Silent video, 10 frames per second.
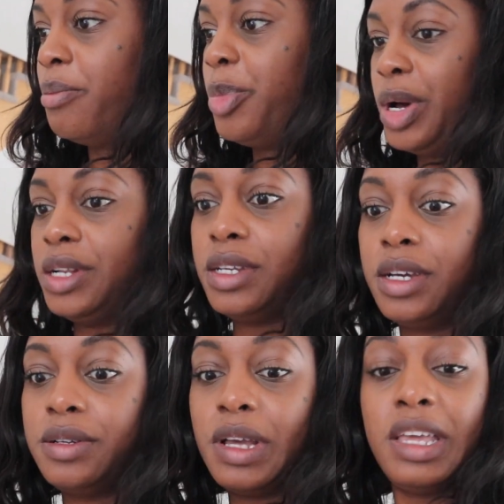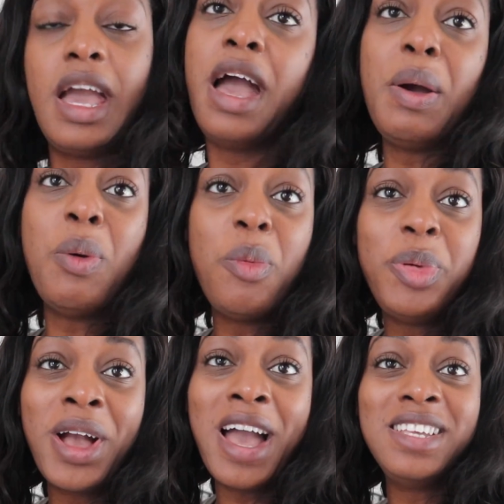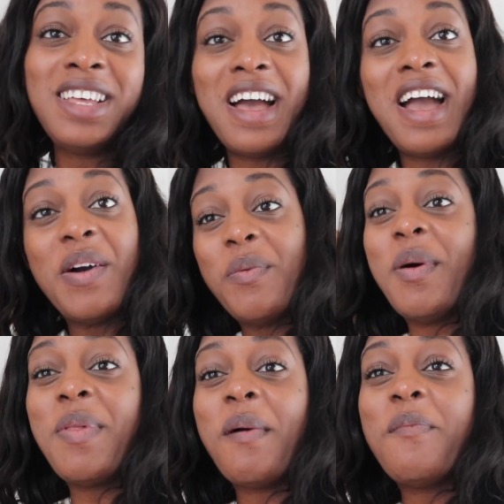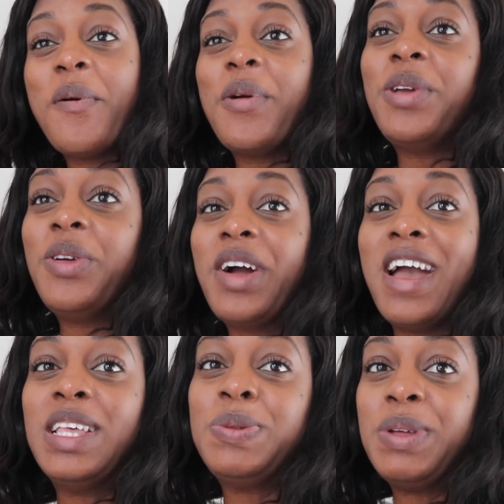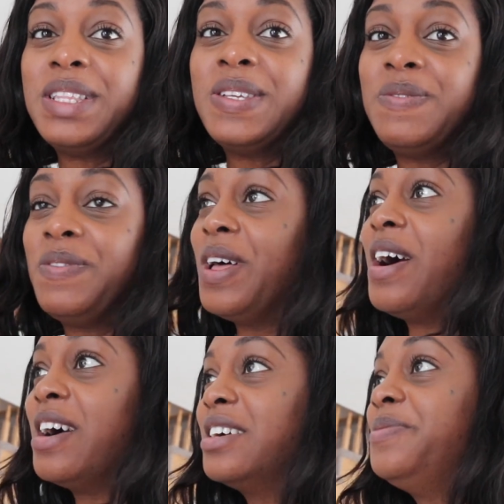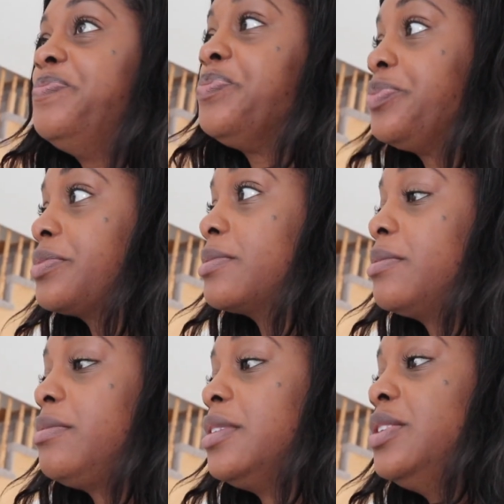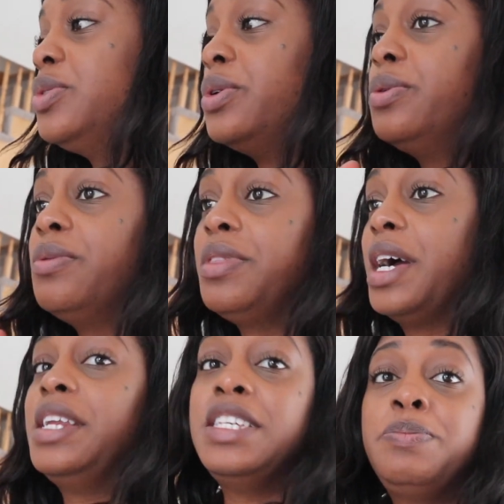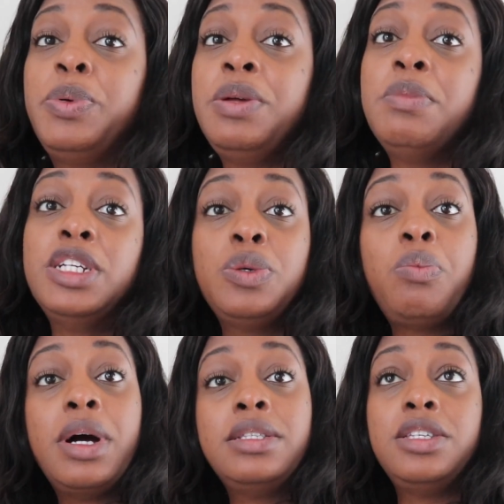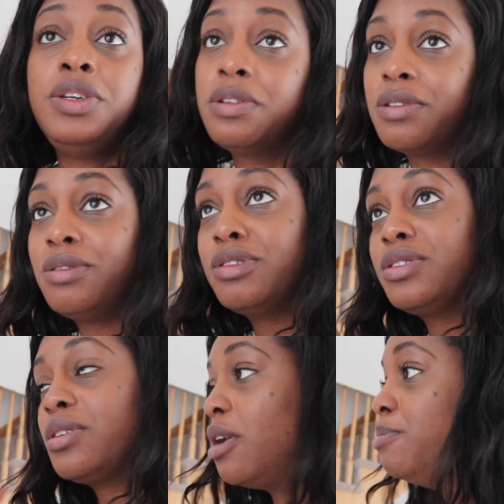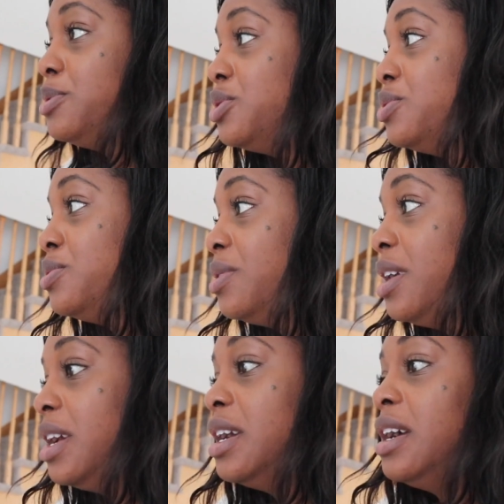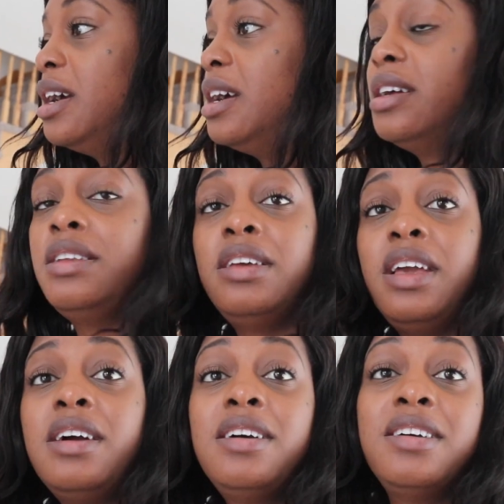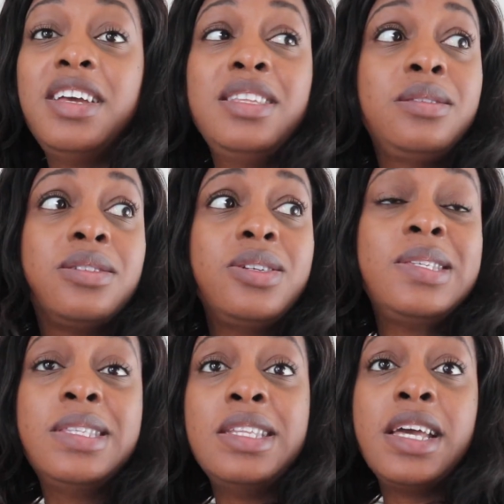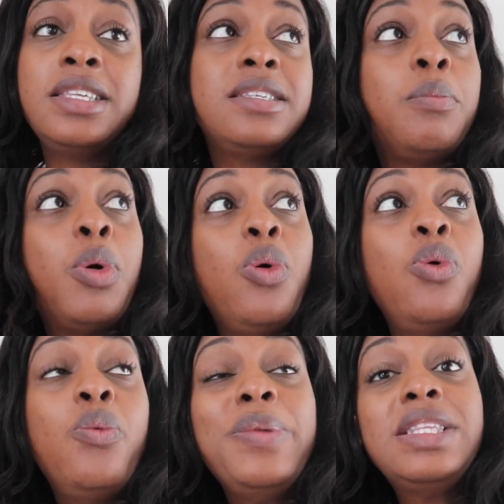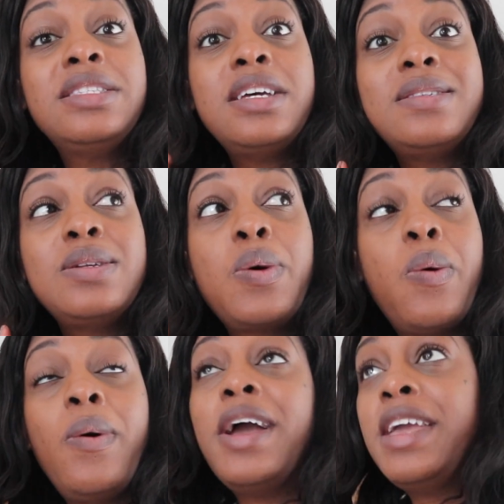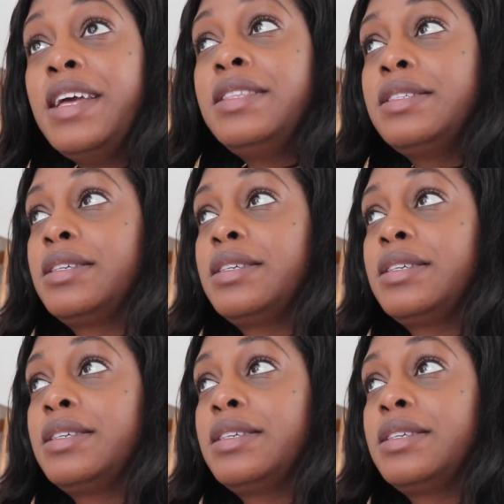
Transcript: But yeah, I hope I'm not boring you guys with this vlog. So that is pretty much what your girl is up to, and yeah, it's just nice. I'm home, it's nice and quiet.